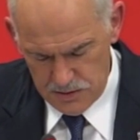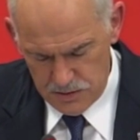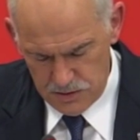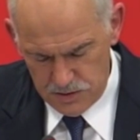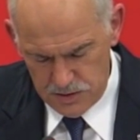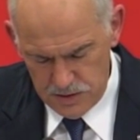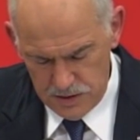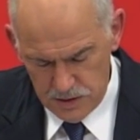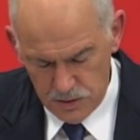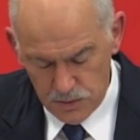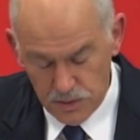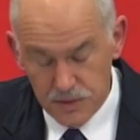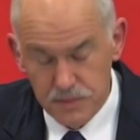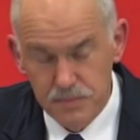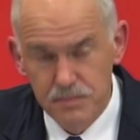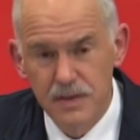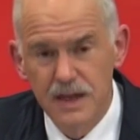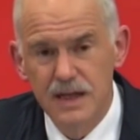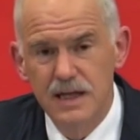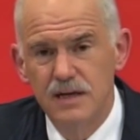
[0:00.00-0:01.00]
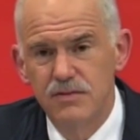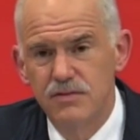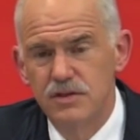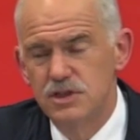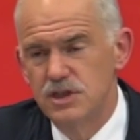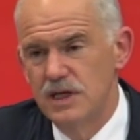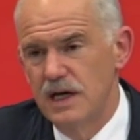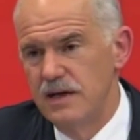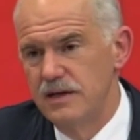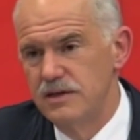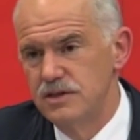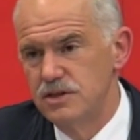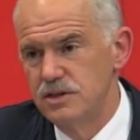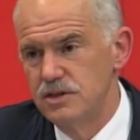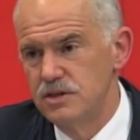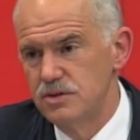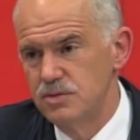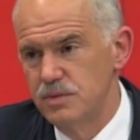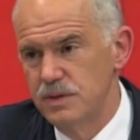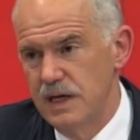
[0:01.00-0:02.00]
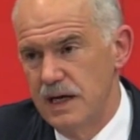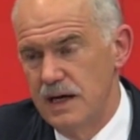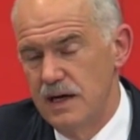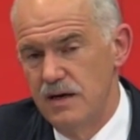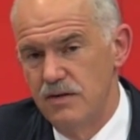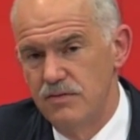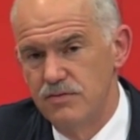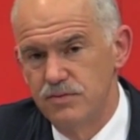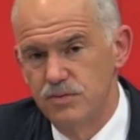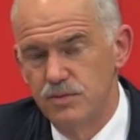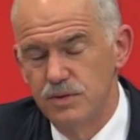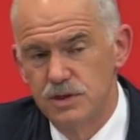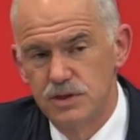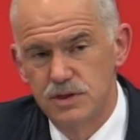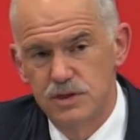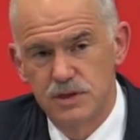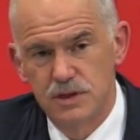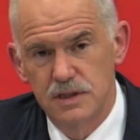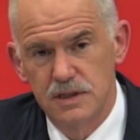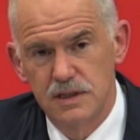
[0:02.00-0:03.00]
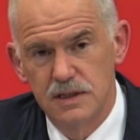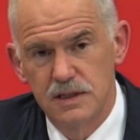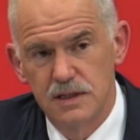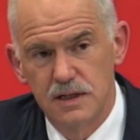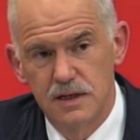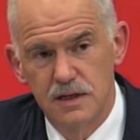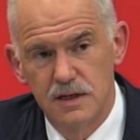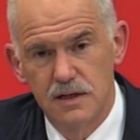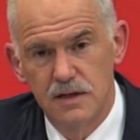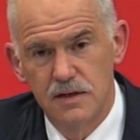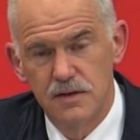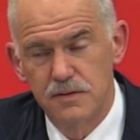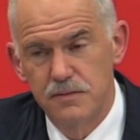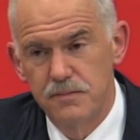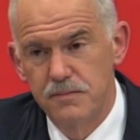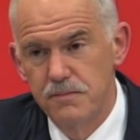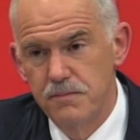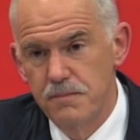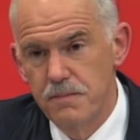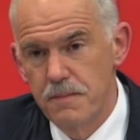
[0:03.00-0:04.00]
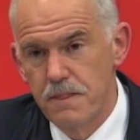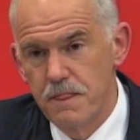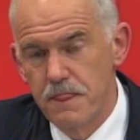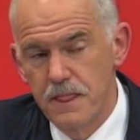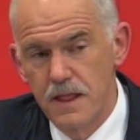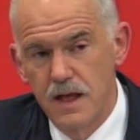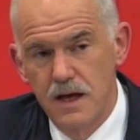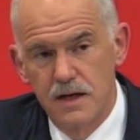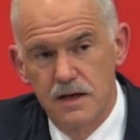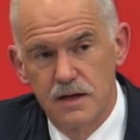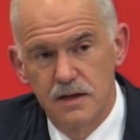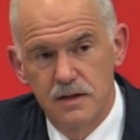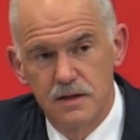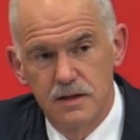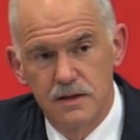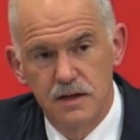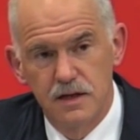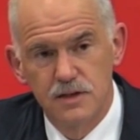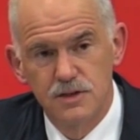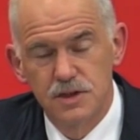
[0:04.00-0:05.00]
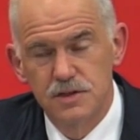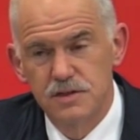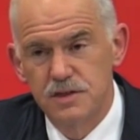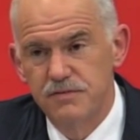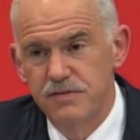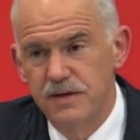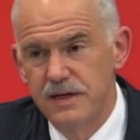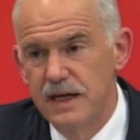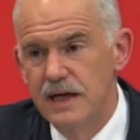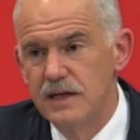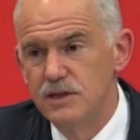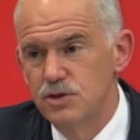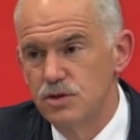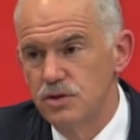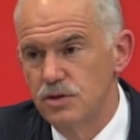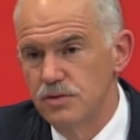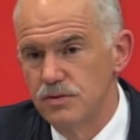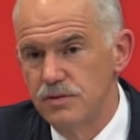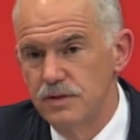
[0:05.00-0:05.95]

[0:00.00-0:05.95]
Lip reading: to deal with many of the challenges we have, which are not just the financial.